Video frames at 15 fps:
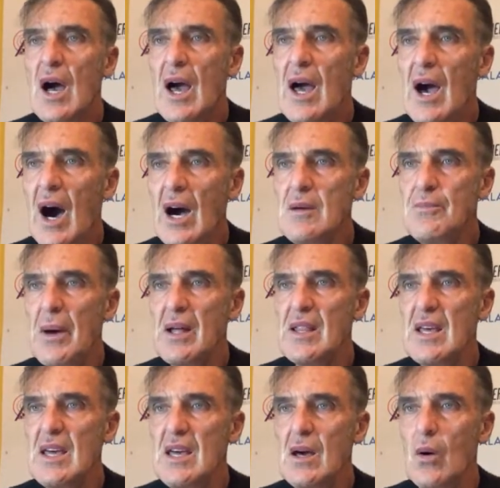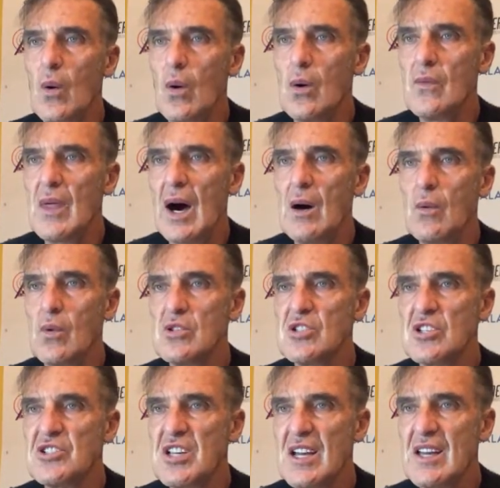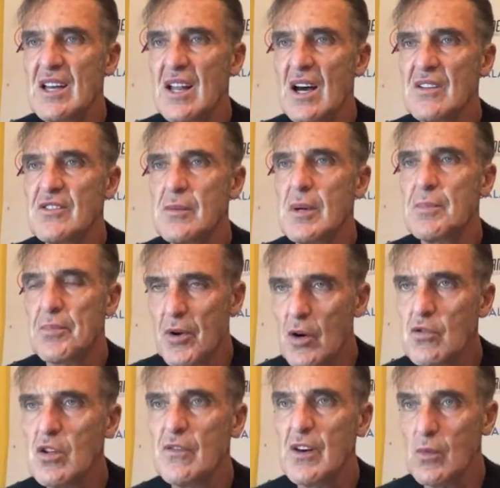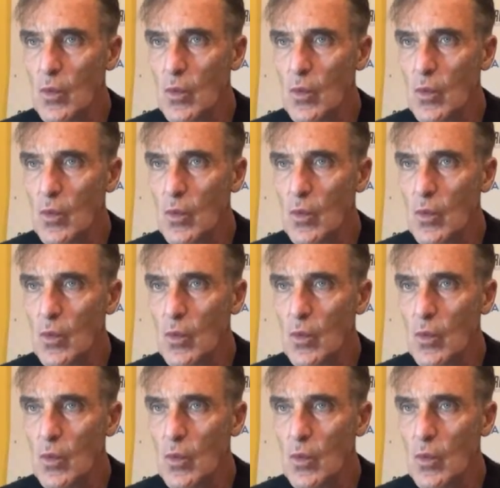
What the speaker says: Hi, Bernie. That was a second half to be proud of.